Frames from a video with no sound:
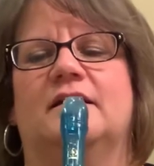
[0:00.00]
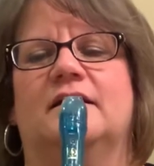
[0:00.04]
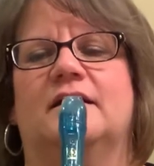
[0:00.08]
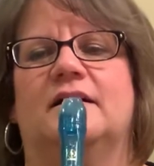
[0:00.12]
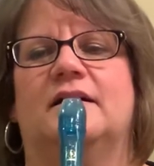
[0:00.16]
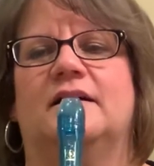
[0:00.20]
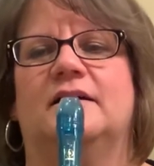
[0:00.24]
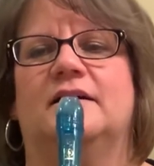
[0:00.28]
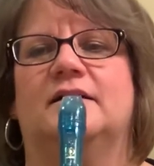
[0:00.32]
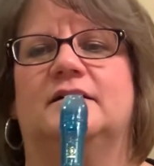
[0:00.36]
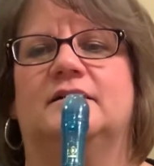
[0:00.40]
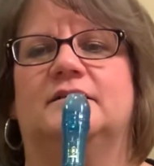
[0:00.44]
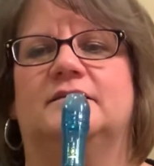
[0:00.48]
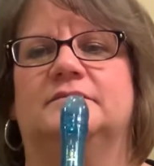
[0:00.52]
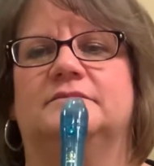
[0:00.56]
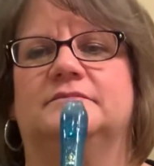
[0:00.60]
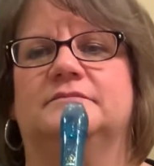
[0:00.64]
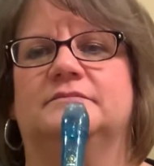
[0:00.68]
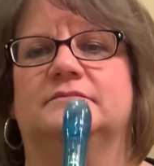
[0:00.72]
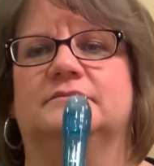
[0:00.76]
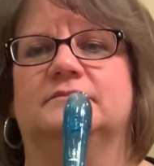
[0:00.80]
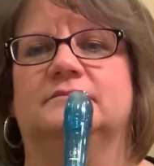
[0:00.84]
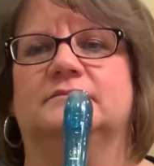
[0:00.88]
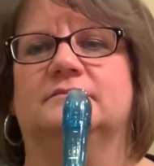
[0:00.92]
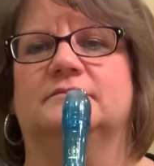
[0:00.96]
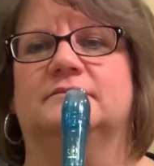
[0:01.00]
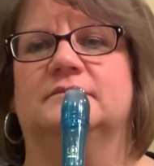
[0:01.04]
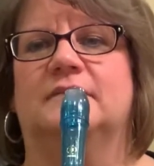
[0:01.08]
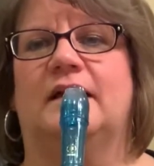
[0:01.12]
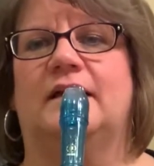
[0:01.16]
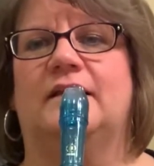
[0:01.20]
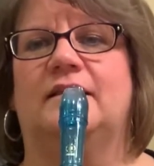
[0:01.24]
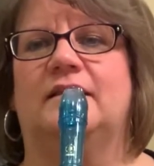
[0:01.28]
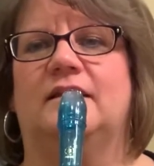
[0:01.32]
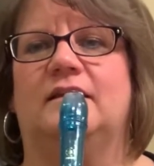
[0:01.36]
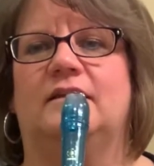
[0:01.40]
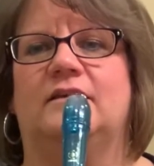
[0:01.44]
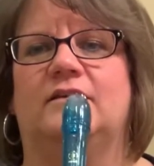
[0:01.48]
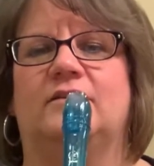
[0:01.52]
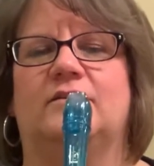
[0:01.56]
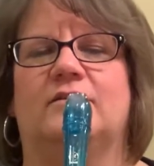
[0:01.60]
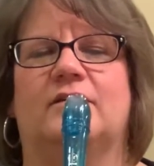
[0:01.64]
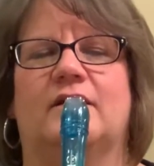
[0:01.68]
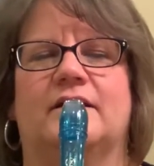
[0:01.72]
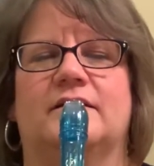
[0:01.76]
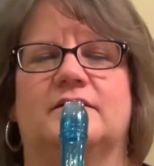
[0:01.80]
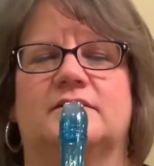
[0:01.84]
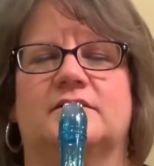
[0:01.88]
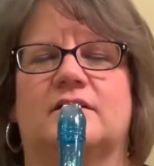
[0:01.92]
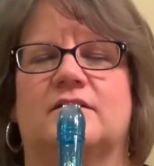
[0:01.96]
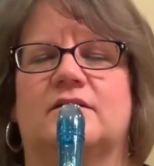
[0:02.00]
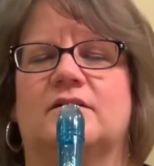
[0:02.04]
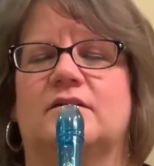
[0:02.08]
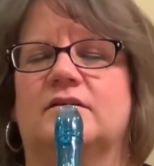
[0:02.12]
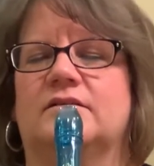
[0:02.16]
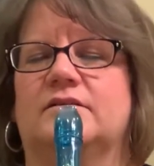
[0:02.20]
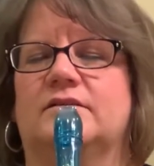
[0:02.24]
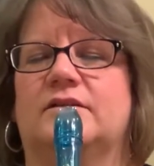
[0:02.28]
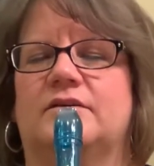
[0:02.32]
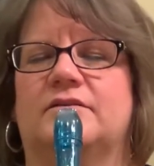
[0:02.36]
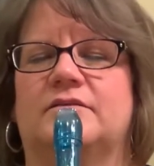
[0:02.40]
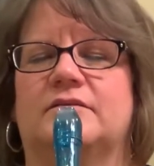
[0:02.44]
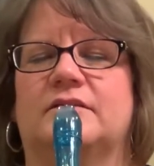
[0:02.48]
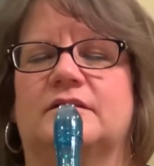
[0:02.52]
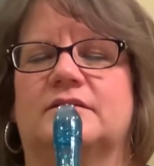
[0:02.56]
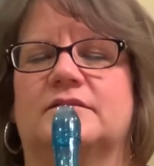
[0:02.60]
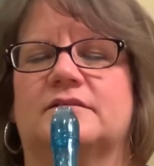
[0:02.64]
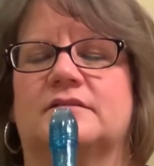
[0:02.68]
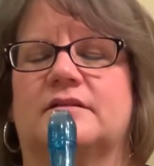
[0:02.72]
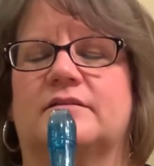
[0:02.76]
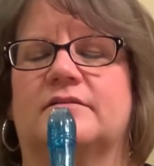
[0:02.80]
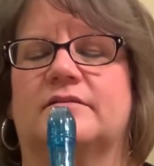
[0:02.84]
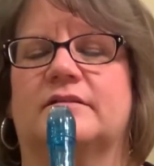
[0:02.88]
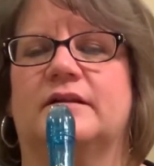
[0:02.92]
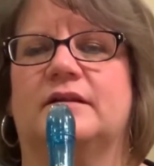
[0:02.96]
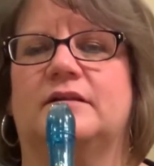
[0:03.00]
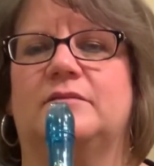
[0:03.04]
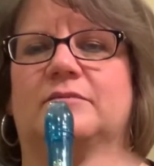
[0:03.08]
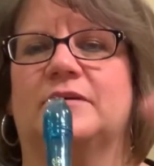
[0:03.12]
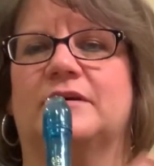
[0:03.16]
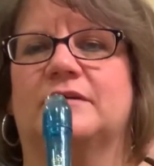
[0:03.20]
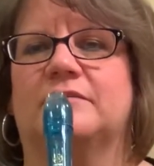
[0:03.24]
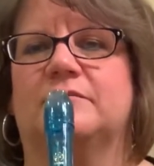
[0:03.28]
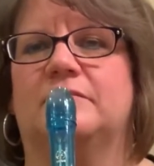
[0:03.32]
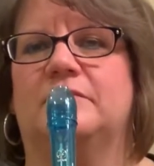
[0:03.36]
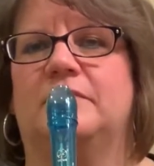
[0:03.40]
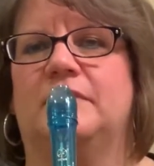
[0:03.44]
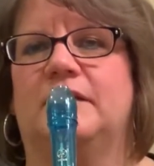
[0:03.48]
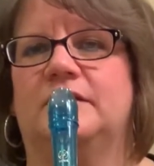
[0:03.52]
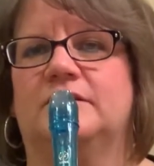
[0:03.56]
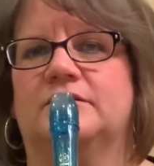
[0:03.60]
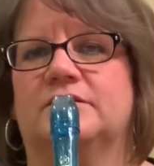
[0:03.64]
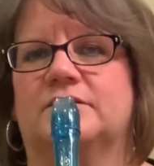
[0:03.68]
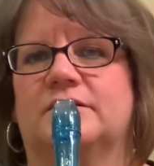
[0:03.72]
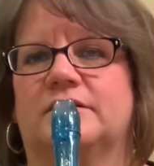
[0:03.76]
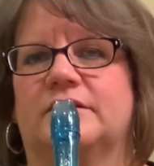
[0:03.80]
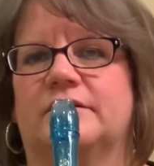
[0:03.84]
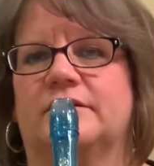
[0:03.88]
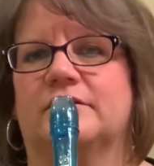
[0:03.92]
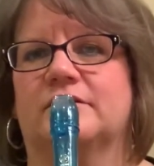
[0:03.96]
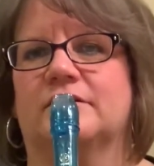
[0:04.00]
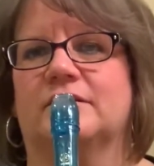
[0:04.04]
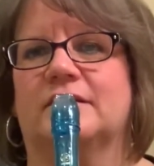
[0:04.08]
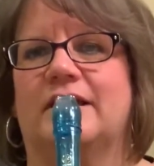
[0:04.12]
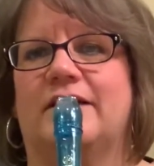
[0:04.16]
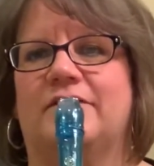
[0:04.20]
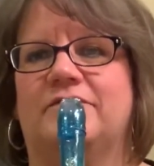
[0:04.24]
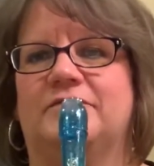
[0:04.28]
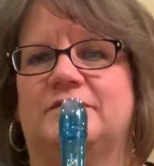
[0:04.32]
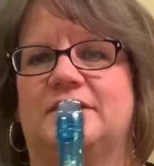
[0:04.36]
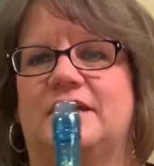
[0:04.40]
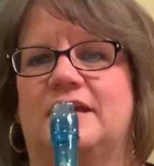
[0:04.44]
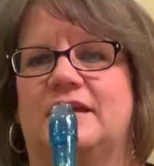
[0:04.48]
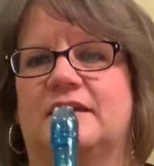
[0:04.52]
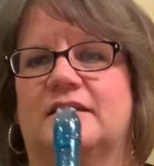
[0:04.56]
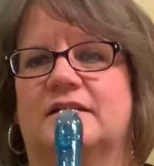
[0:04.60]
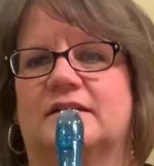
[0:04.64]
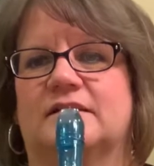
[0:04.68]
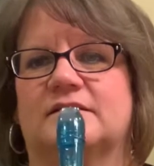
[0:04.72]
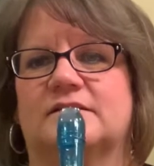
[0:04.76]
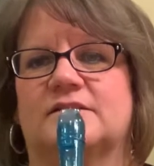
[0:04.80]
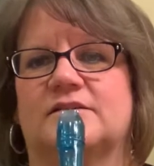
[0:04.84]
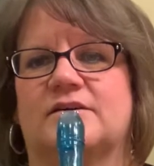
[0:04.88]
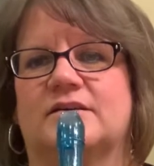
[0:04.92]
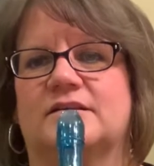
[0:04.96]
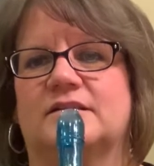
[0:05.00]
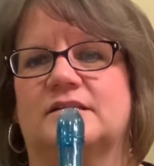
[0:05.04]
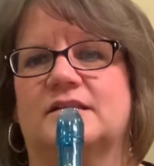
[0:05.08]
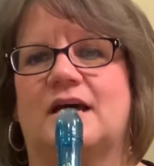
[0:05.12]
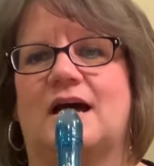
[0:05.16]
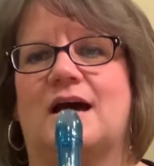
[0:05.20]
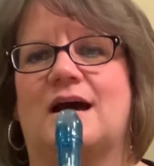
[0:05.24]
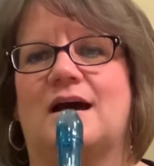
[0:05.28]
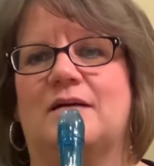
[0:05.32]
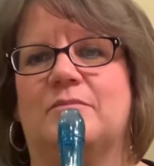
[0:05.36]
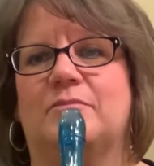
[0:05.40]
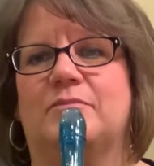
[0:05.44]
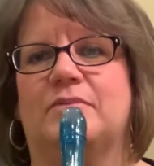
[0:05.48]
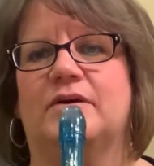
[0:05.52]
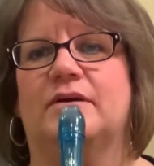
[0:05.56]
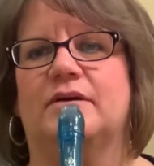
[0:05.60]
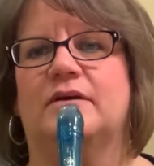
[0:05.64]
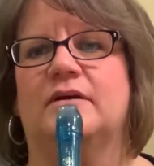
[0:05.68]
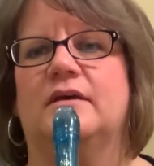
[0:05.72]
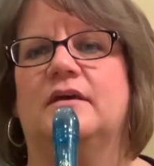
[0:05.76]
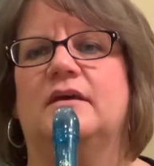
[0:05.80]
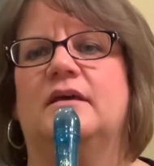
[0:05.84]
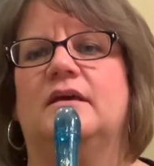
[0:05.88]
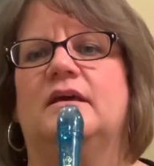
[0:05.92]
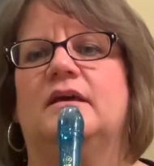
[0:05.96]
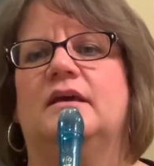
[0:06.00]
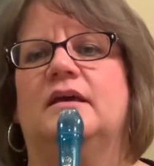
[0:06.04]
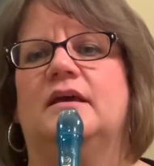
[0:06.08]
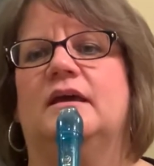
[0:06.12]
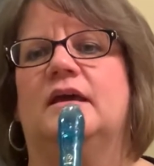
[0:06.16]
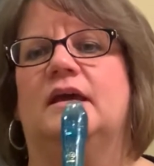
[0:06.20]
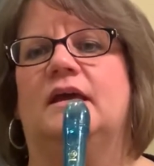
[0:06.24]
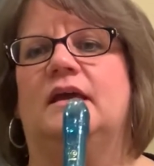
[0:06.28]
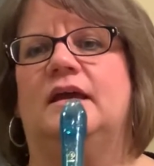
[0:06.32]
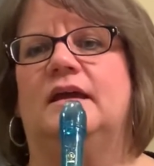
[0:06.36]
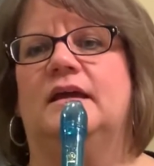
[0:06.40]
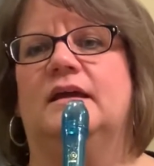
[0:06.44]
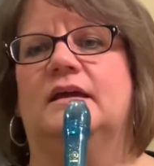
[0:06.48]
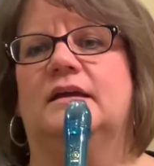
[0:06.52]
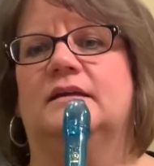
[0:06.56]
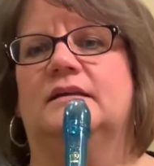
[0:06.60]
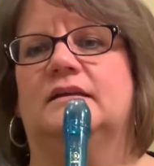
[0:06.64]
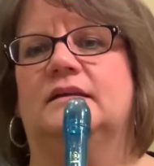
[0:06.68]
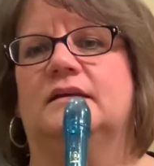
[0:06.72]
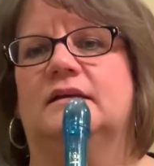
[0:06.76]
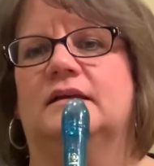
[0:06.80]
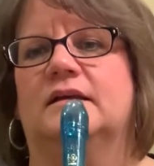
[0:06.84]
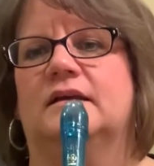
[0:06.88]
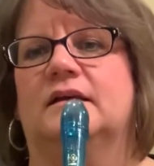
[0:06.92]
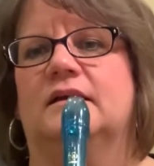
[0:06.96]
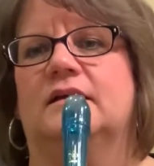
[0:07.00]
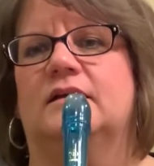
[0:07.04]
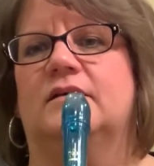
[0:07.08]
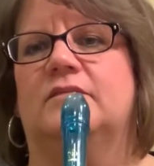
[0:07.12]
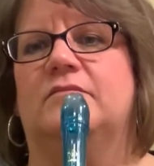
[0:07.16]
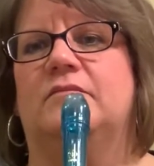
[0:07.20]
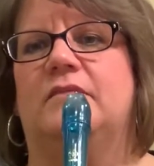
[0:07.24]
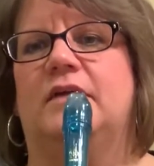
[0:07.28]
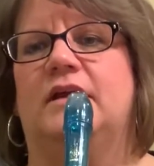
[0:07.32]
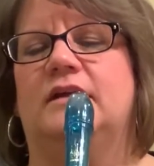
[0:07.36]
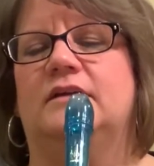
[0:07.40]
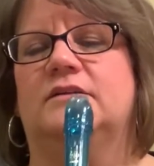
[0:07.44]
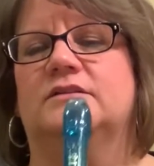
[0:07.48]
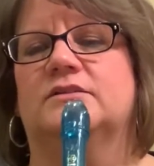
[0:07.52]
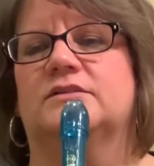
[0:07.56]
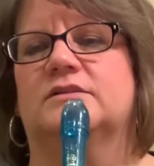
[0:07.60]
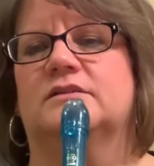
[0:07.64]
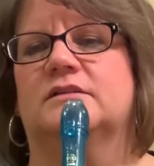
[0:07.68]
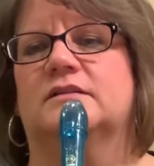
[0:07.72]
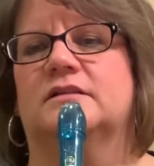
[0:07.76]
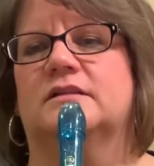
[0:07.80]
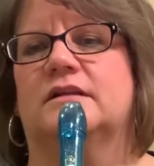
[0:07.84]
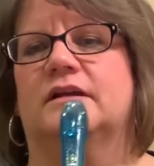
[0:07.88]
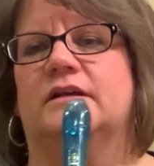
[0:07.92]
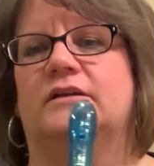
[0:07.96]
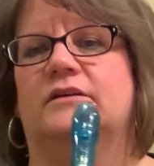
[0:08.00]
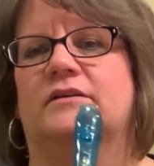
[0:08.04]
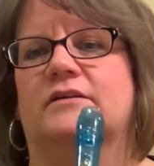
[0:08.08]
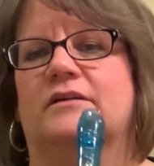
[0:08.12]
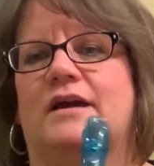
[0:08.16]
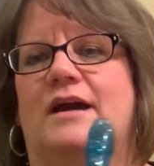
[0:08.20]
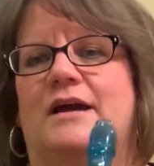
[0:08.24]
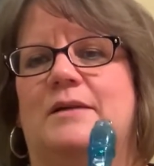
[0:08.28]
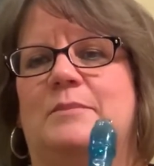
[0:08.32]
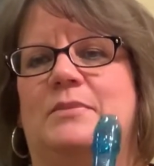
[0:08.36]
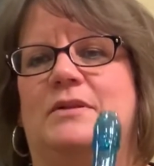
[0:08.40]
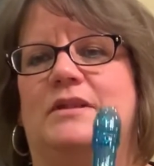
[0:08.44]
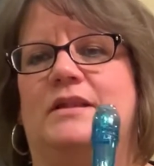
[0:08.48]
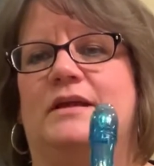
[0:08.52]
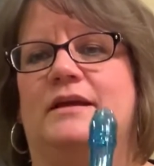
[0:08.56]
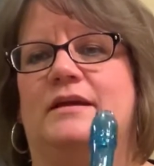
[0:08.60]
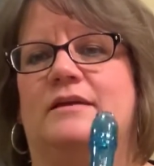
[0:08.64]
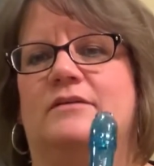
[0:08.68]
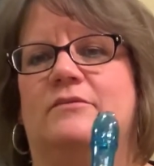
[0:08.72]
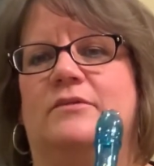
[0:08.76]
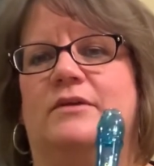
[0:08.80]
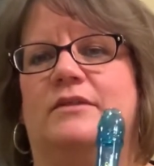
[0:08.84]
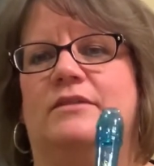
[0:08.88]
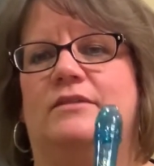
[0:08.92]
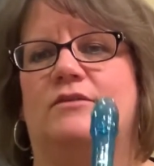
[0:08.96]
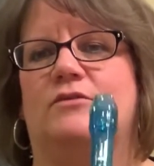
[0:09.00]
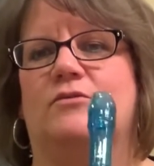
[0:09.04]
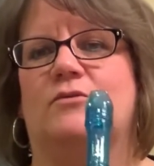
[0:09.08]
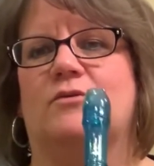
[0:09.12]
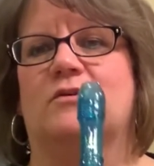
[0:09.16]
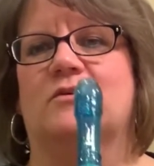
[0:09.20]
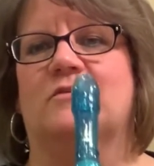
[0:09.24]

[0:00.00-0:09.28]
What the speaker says: I think you guys all know this already, but make sure your left hand is on top. And make sure that you're not playing with your